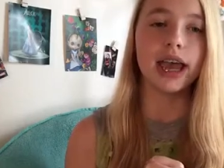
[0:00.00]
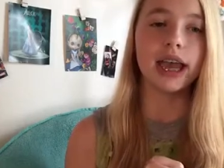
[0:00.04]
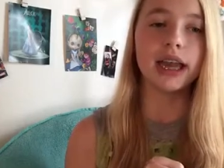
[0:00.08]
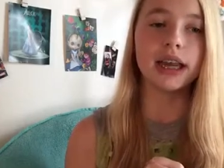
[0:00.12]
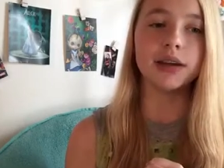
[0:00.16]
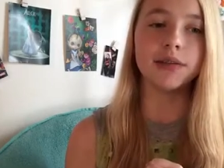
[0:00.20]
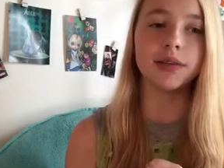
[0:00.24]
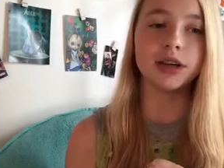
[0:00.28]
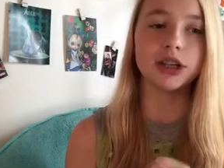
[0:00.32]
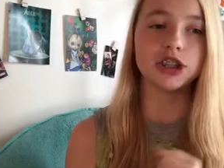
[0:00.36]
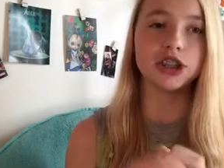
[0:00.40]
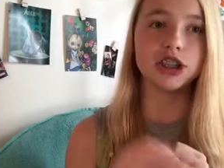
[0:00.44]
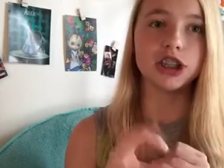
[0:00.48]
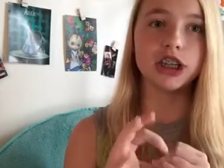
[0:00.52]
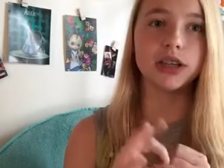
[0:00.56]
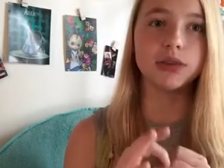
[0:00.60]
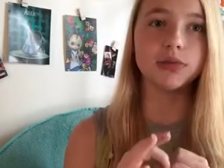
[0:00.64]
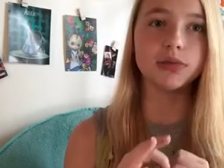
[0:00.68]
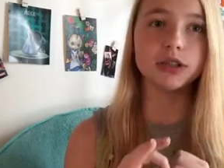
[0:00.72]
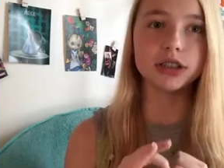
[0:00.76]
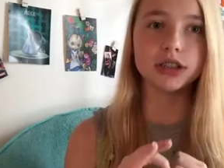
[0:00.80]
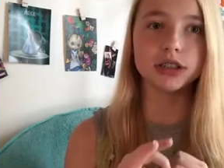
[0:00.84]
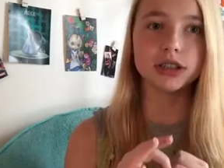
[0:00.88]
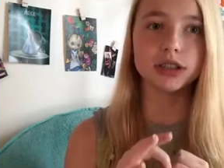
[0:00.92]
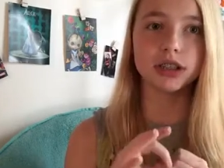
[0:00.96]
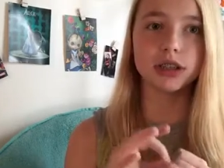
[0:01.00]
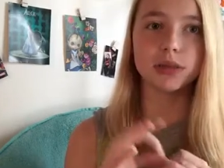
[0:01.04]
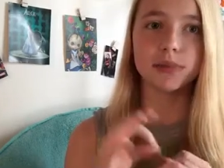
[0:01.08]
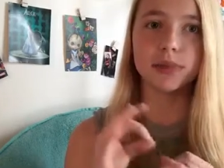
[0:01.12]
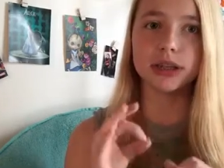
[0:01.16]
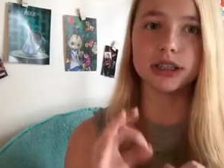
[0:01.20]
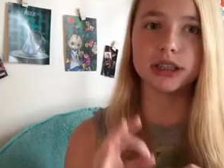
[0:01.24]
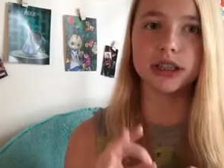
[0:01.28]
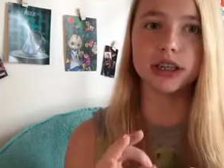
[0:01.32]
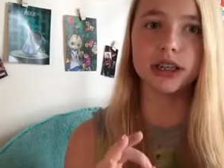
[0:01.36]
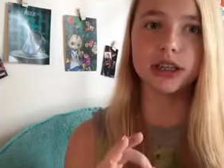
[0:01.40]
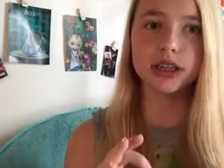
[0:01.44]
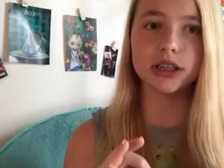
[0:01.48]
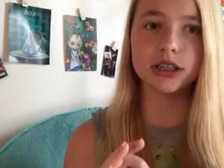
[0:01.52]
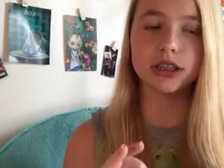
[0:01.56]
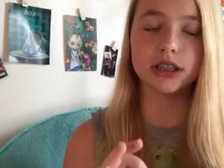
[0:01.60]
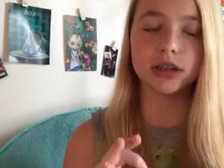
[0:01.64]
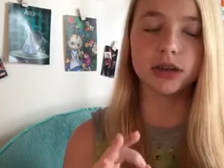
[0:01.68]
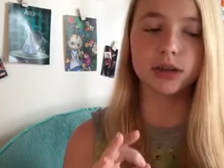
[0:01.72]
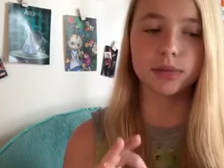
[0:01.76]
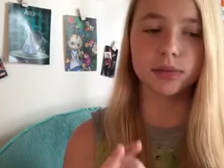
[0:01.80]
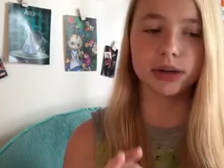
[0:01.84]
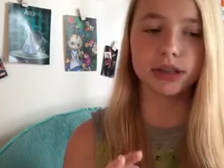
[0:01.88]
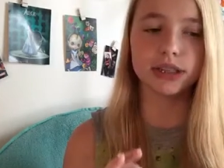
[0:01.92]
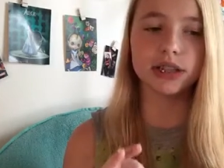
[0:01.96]
Anyway, she was, my teacher,
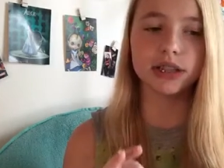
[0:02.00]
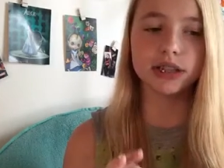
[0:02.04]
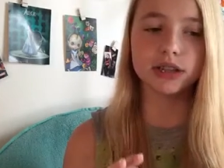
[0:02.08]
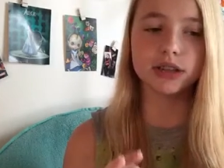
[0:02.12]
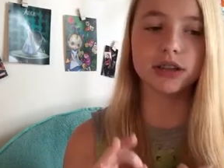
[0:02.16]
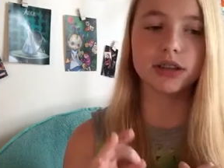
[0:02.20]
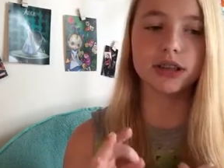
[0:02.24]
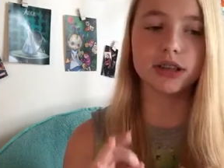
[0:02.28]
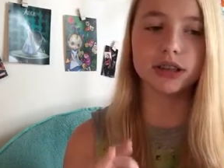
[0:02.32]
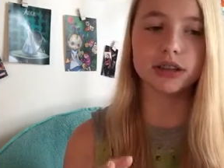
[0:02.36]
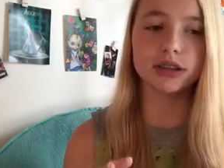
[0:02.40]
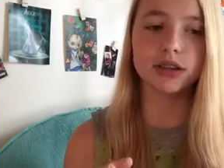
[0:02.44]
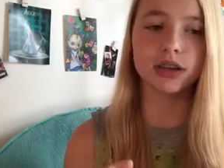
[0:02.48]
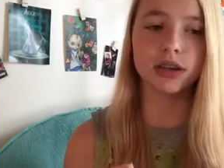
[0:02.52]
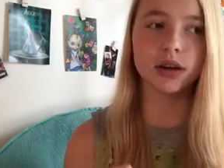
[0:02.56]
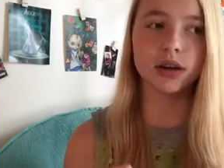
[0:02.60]
My teacher this